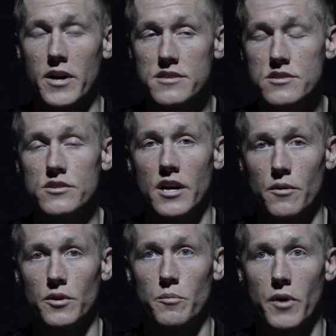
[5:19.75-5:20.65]
my sister and I
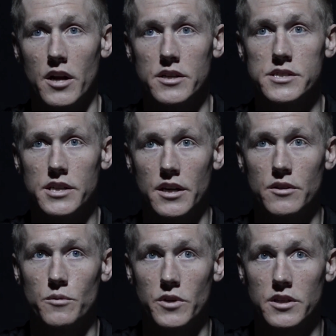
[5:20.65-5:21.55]
really bonded together
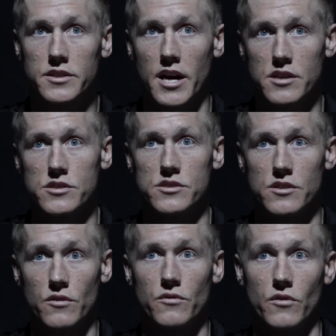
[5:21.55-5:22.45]
and we attached
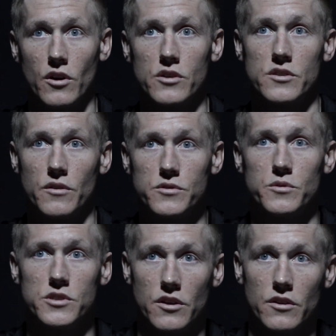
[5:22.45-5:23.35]
yourself, ourselves to each